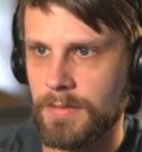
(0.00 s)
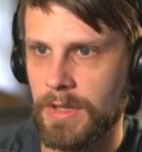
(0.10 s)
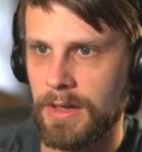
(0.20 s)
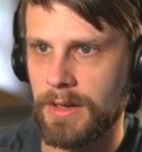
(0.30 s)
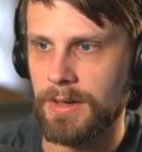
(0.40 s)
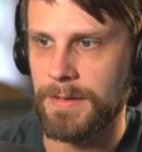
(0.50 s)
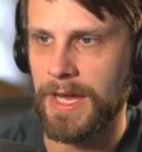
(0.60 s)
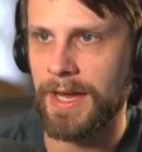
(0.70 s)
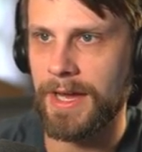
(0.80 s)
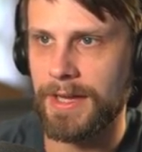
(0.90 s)
Um,
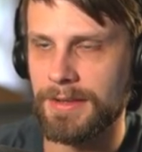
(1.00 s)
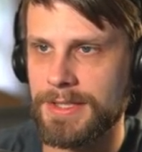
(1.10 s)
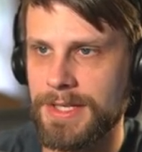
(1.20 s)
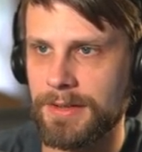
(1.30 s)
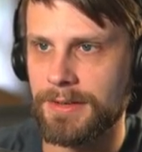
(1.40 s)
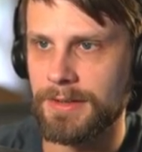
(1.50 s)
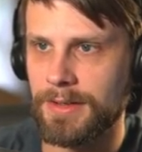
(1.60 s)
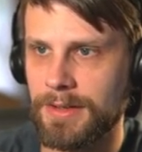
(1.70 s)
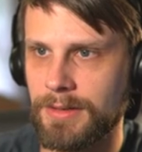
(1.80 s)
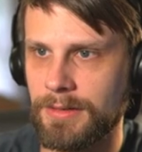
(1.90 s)
I highly doubt they're
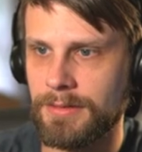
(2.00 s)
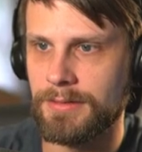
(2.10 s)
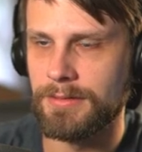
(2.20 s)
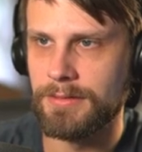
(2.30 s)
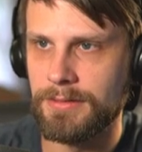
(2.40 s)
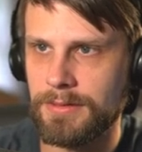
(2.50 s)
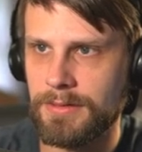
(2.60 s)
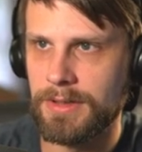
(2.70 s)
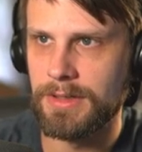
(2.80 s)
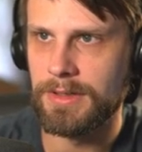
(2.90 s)
gonna
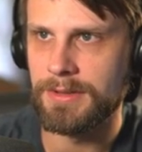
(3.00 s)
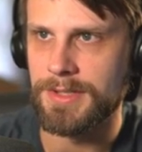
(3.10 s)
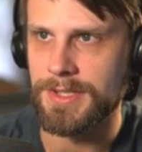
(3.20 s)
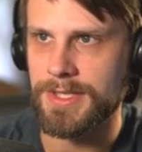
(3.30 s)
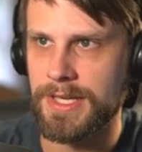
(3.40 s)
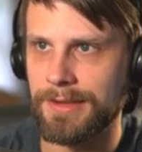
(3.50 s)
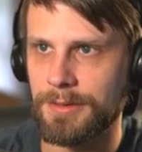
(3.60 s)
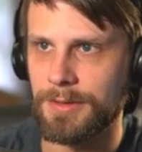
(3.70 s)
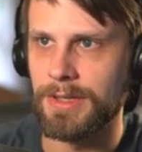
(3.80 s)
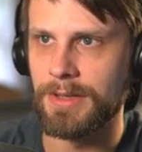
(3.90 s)
just take
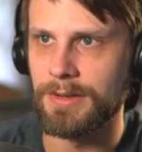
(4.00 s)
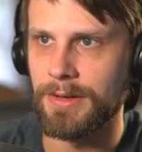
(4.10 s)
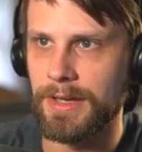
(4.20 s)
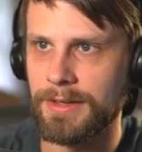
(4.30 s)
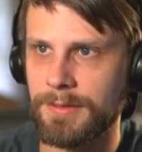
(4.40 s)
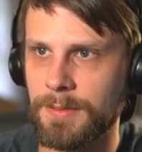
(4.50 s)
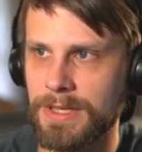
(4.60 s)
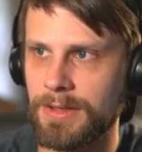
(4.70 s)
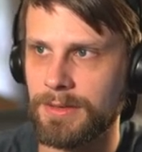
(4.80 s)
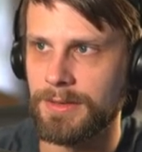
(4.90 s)
three here. I
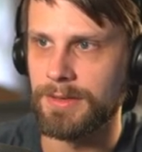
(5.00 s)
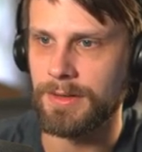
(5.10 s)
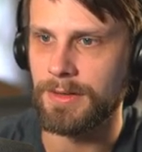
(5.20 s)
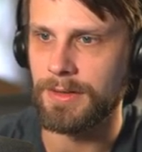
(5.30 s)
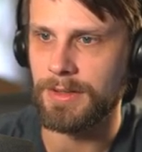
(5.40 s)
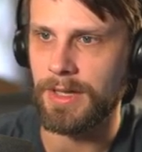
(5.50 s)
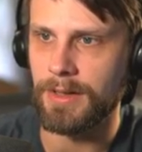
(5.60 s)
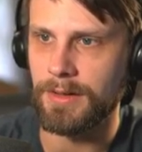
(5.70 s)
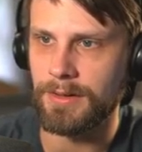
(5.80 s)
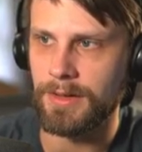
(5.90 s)
expect they'll discard.
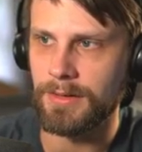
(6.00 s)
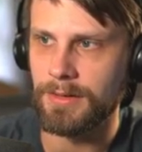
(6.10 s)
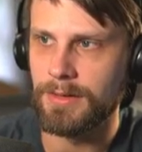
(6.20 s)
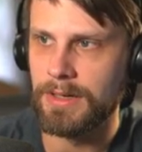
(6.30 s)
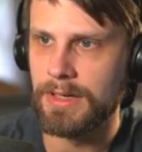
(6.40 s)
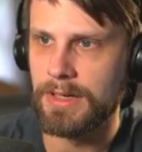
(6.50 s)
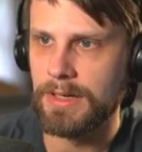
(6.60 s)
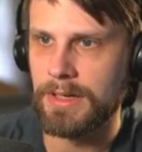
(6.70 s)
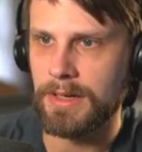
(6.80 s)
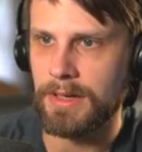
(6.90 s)
Yeah, okay.
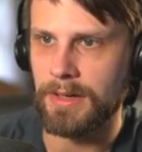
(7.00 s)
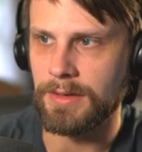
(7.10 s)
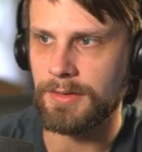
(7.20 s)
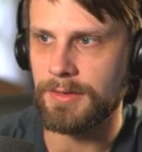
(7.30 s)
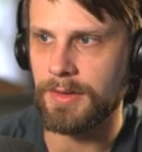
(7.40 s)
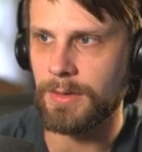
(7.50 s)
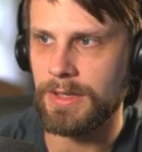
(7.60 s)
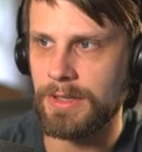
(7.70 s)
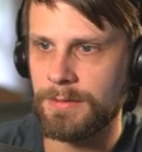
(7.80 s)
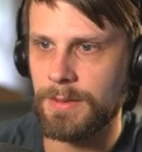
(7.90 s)
Uh, so
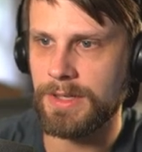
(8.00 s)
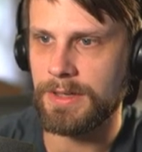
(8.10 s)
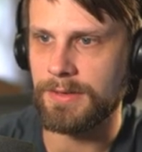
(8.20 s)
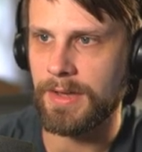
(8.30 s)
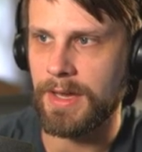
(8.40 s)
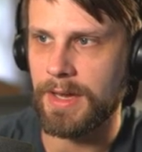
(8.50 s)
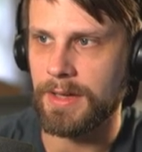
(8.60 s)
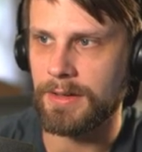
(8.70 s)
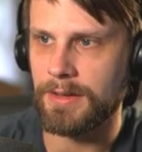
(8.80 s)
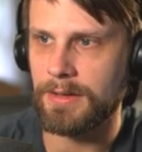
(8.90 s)
if we
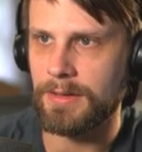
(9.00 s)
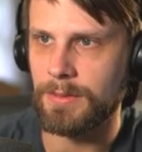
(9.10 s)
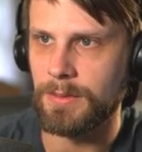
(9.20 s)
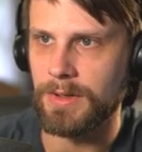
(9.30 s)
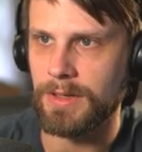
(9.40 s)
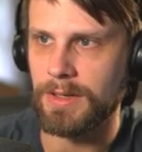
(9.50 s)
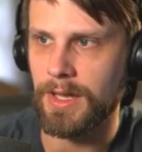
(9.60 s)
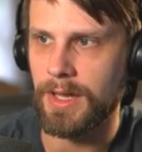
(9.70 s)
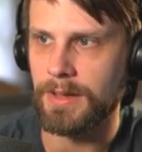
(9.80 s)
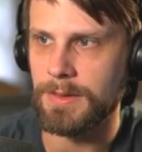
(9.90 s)
attack, what can
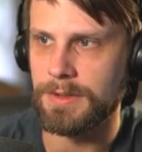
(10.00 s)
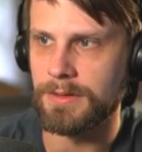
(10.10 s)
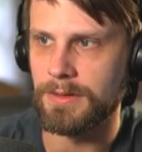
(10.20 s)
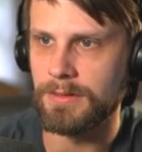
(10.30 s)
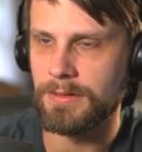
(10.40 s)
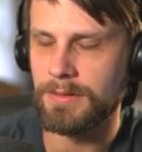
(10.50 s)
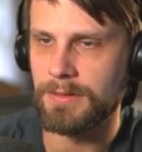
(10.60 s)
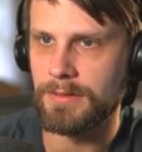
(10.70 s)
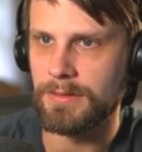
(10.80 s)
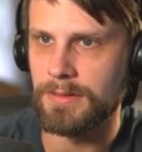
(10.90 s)
happen?
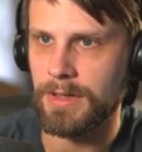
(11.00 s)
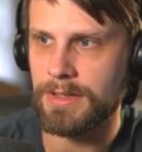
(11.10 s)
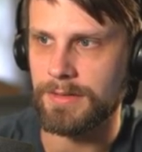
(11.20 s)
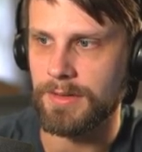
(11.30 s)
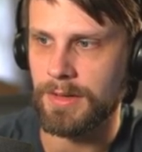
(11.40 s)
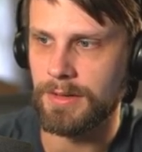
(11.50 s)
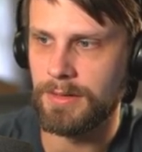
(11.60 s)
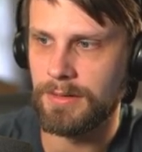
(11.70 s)
Not a ton.